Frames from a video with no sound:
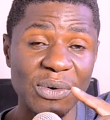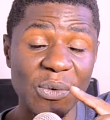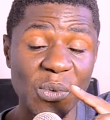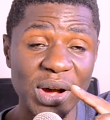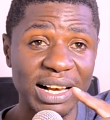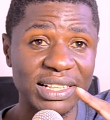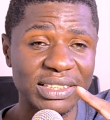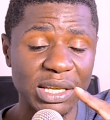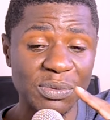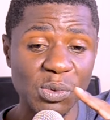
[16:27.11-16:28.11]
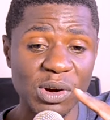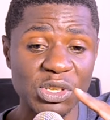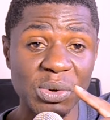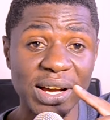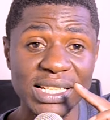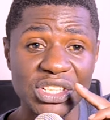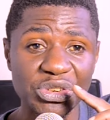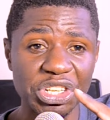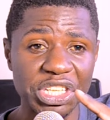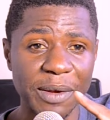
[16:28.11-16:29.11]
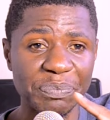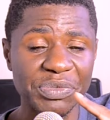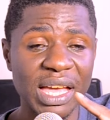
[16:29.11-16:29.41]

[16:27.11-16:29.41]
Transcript: wealth, if you want to hide treasure,